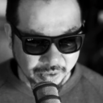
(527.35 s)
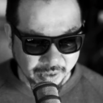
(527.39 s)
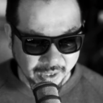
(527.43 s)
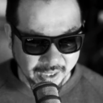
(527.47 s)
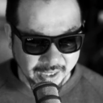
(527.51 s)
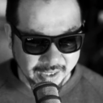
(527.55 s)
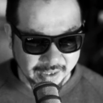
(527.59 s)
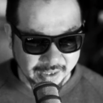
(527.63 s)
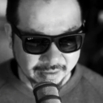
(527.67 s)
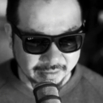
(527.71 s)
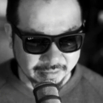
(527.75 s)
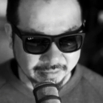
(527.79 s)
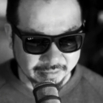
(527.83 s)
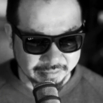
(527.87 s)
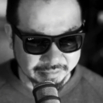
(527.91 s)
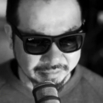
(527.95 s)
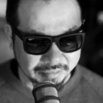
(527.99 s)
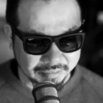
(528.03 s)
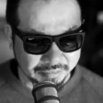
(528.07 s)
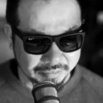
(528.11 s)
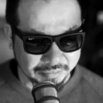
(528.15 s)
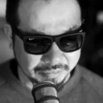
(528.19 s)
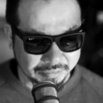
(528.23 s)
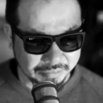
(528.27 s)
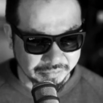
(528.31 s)
hate,
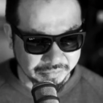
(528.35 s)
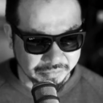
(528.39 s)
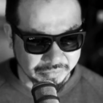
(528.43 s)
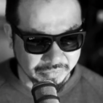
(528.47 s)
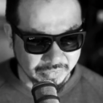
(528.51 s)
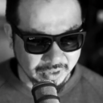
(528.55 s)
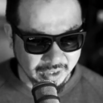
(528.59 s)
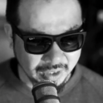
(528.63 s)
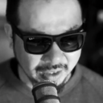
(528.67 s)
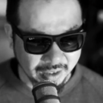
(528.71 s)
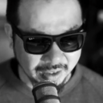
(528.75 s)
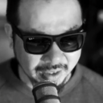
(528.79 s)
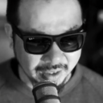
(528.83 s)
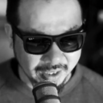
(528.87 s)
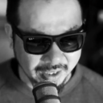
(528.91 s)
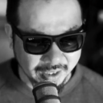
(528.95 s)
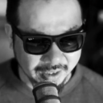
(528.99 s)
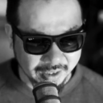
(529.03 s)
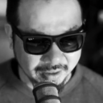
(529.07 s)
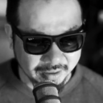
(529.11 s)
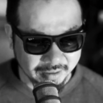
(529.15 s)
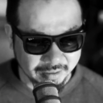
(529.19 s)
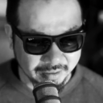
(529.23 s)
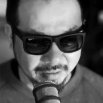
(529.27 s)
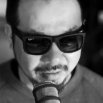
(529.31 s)

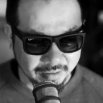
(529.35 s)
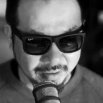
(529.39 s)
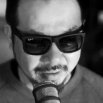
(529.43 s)
then